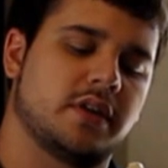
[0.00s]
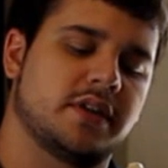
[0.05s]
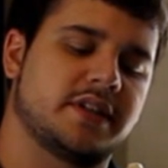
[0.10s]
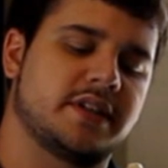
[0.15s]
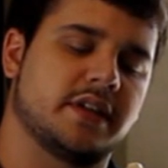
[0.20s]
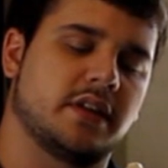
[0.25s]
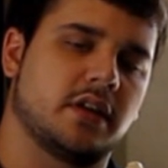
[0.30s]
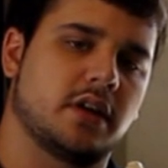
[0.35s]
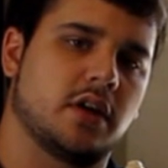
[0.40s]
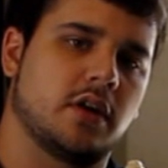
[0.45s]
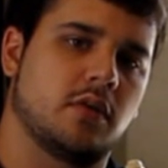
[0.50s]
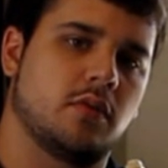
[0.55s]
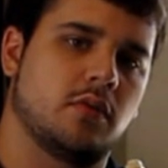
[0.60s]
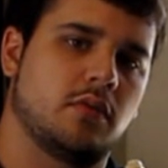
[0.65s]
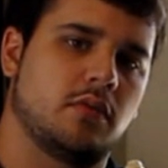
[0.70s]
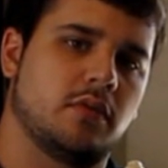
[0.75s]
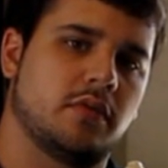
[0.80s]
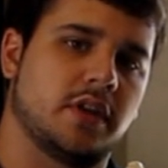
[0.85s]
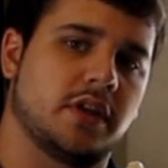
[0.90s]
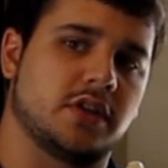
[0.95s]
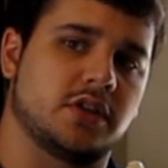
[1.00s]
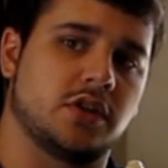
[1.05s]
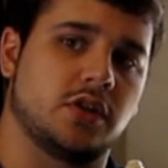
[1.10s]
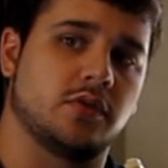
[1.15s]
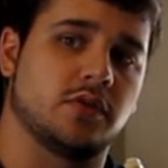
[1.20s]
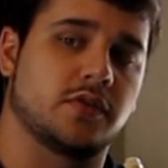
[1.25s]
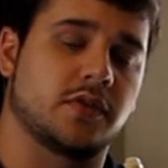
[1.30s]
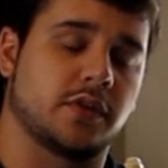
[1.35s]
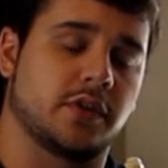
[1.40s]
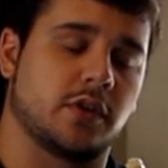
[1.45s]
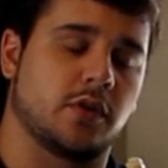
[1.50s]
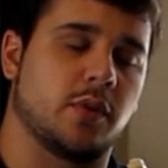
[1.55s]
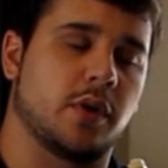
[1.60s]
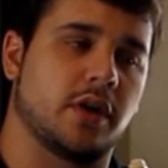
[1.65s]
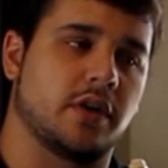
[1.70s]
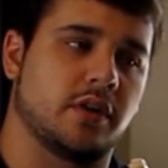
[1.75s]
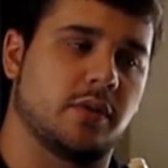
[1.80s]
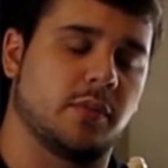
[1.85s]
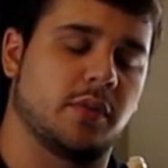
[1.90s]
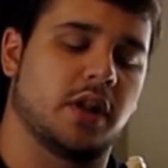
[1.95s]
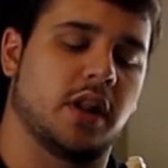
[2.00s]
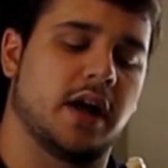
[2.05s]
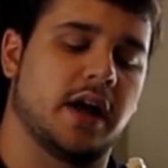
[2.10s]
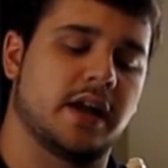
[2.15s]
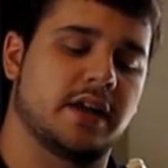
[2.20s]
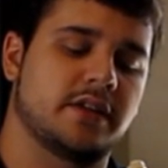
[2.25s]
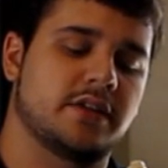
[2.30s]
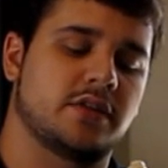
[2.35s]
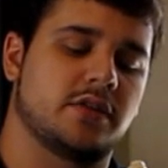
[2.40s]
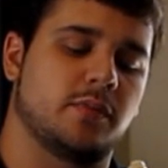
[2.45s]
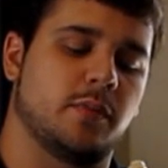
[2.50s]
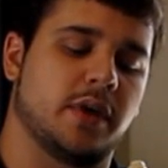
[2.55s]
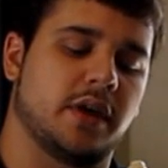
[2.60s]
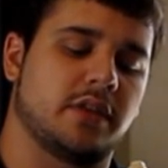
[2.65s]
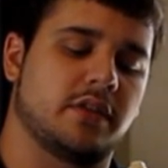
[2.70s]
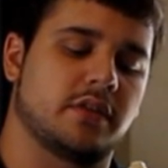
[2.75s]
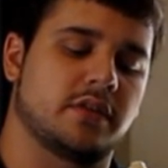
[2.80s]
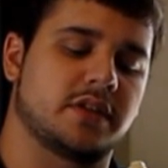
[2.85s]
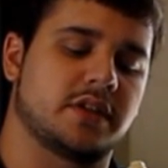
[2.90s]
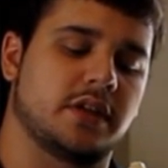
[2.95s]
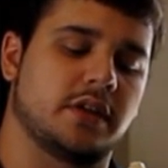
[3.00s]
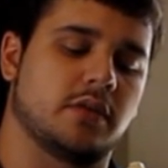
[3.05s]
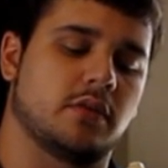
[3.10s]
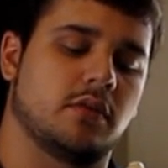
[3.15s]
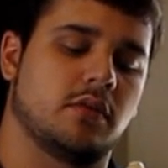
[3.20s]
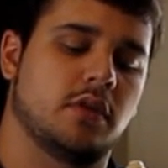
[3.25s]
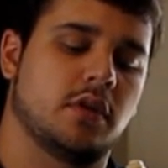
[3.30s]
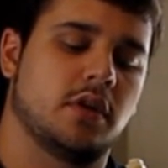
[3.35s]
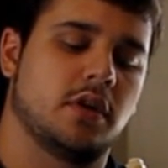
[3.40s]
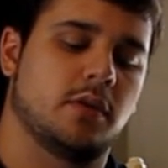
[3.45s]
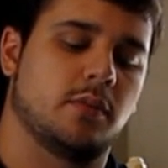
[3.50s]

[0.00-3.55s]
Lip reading: silicone that's used for the aquarium glass to make the seal.